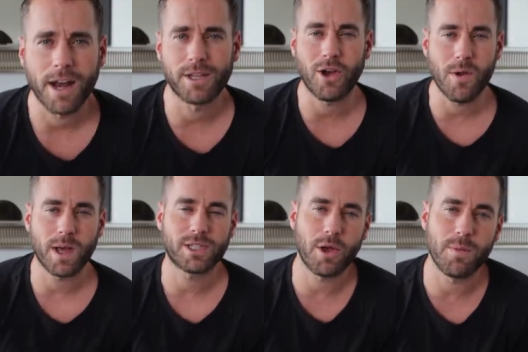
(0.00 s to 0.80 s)
At a time where
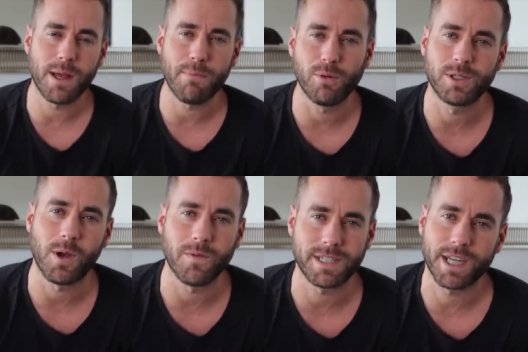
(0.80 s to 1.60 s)
so many important
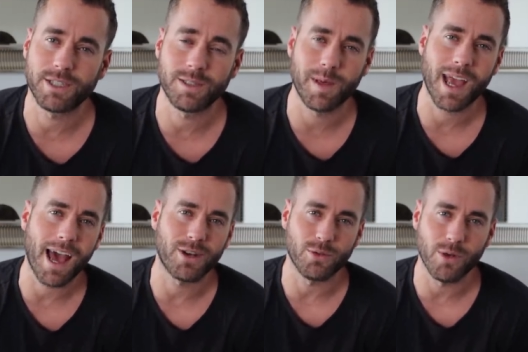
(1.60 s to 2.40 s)
conversations are being
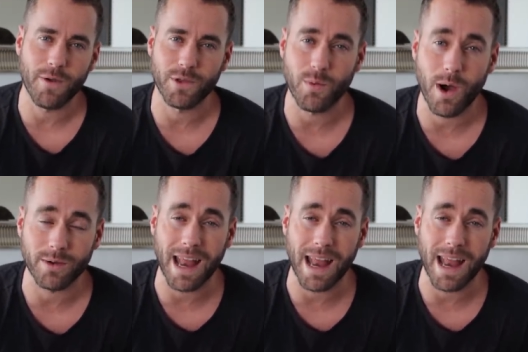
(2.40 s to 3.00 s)
had all over the world,